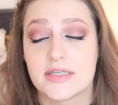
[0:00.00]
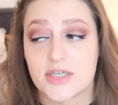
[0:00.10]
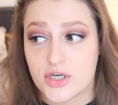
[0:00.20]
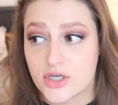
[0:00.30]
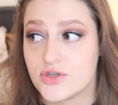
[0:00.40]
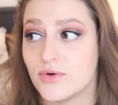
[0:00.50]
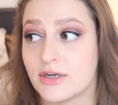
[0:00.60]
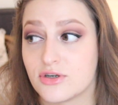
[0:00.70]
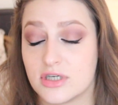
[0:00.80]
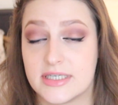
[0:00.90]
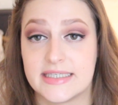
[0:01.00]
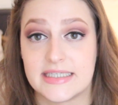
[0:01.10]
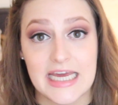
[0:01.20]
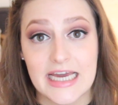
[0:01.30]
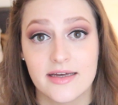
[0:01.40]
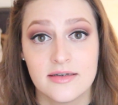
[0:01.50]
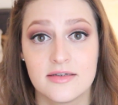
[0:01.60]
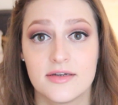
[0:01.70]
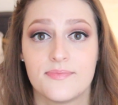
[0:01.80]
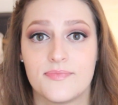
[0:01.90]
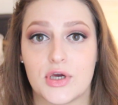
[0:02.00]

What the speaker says: started to understand,